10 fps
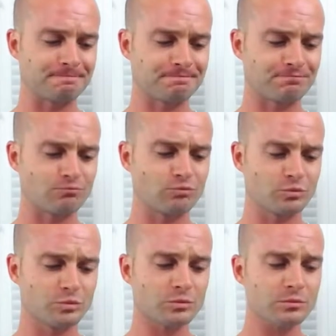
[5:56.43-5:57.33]

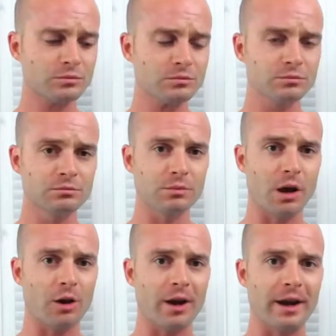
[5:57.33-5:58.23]
But
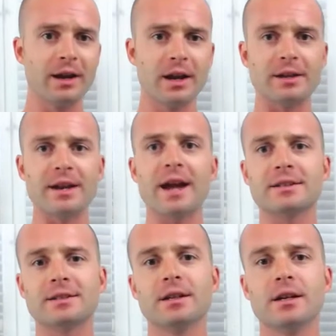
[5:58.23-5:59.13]
all right,
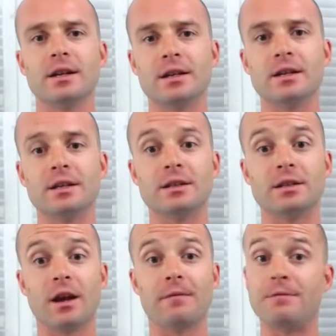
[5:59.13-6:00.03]
next is
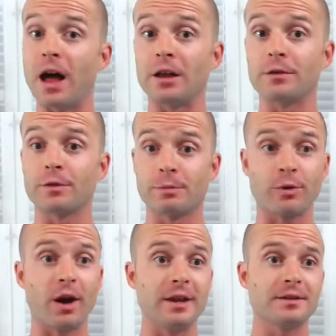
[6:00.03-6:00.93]
value for
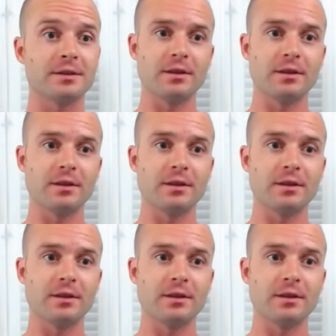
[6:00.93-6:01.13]
price.